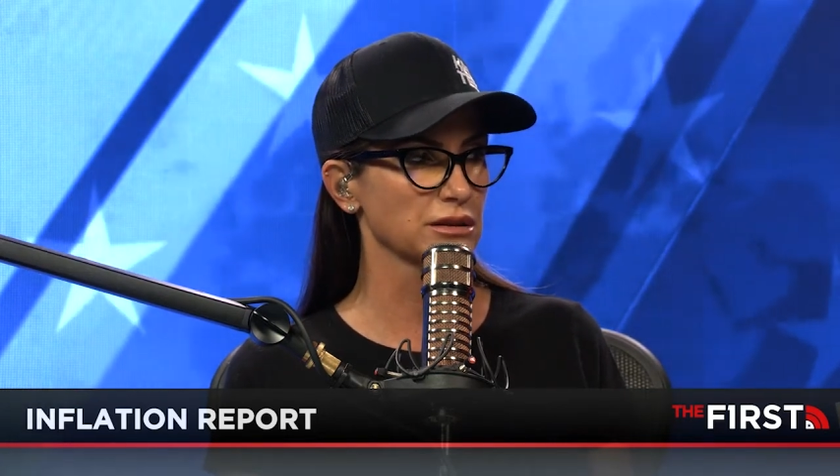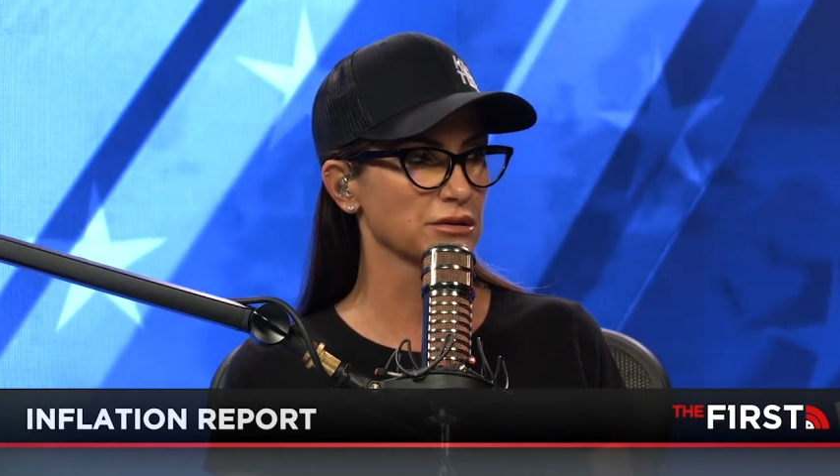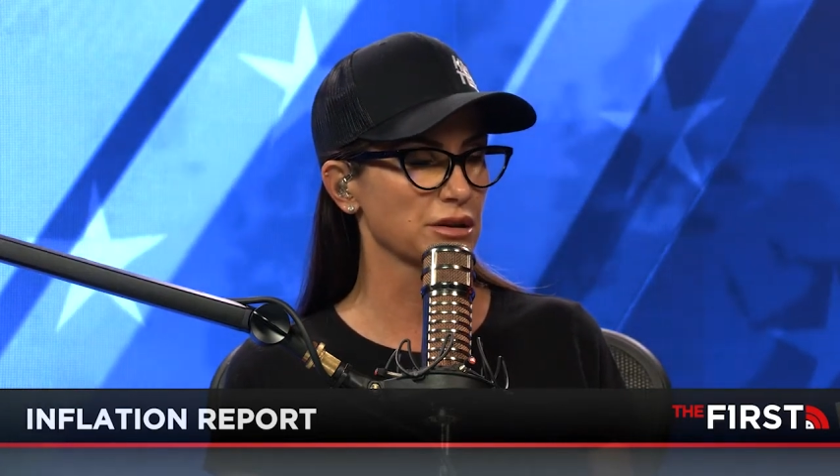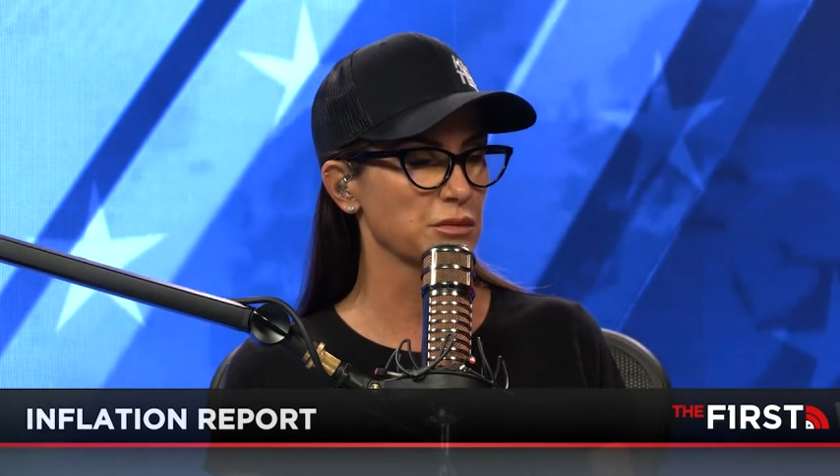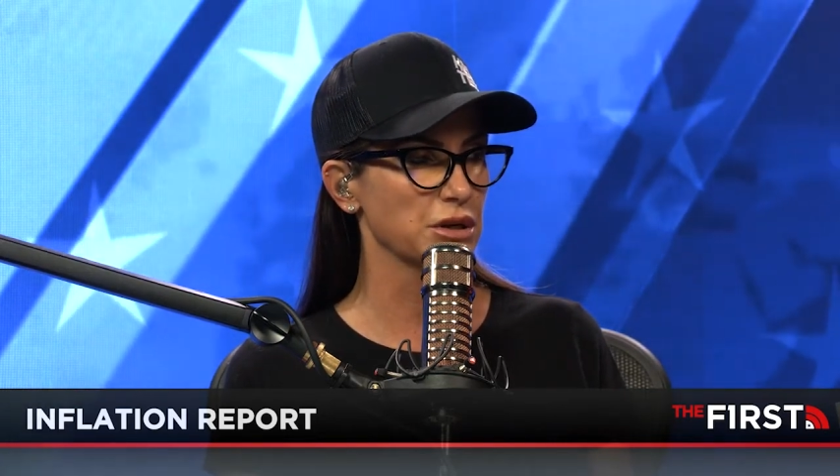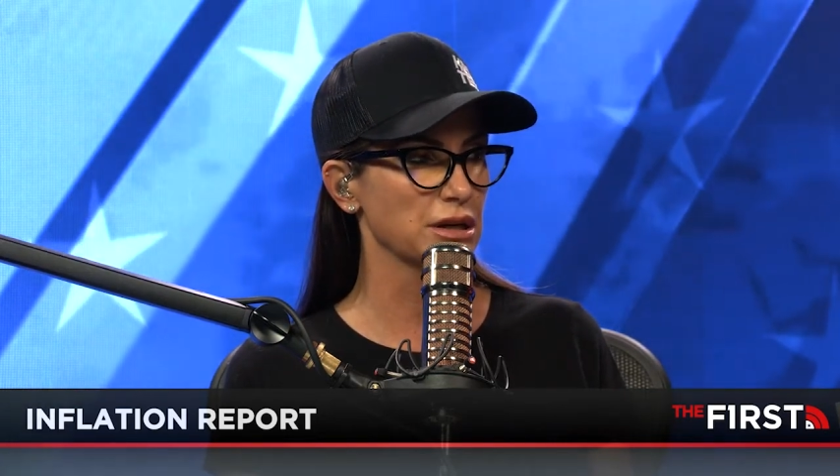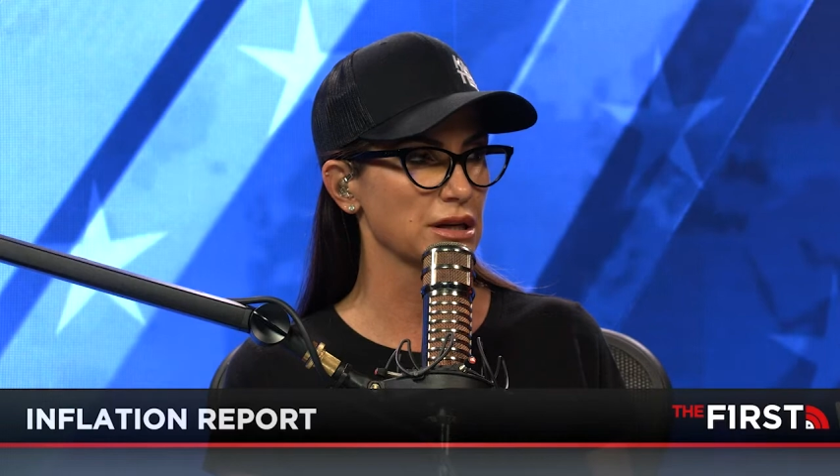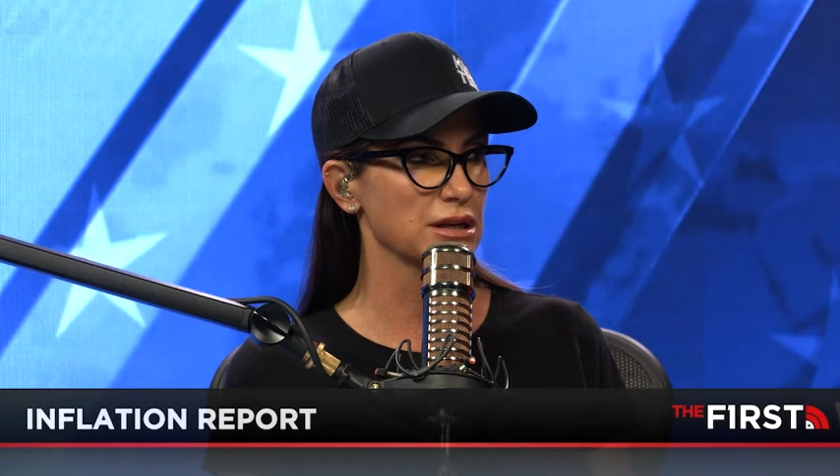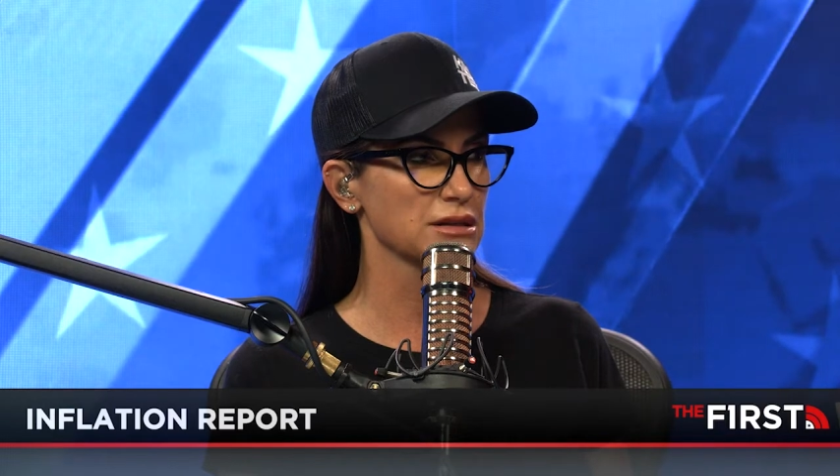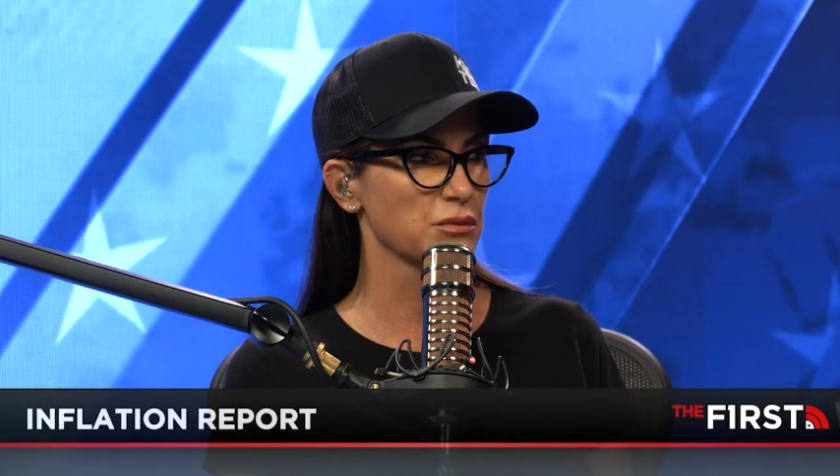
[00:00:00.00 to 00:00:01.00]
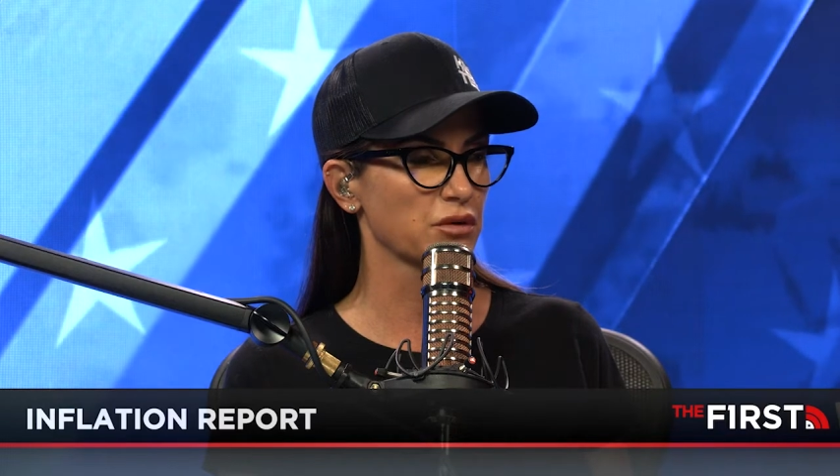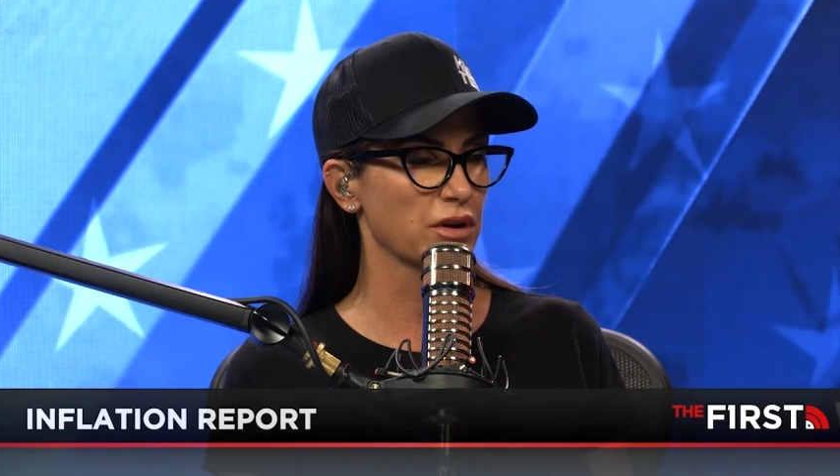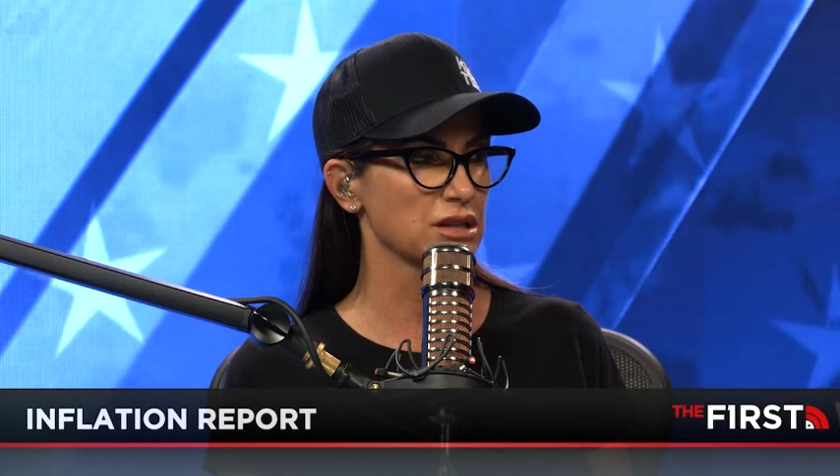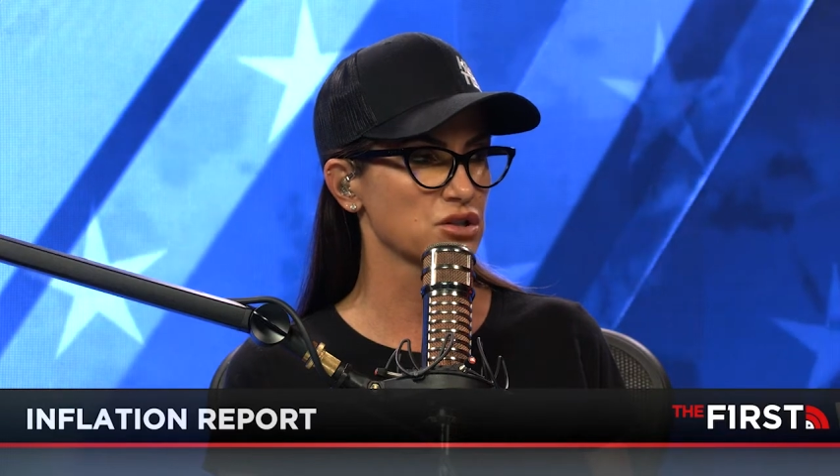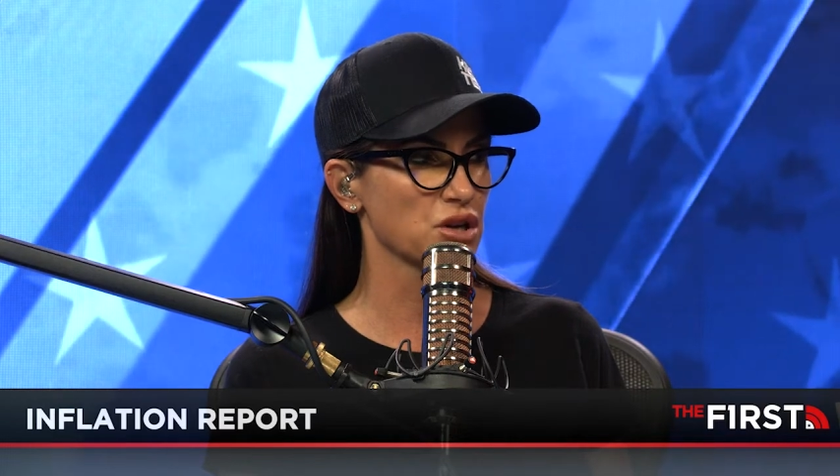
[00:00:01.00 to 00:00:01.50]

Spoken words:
through communities and provides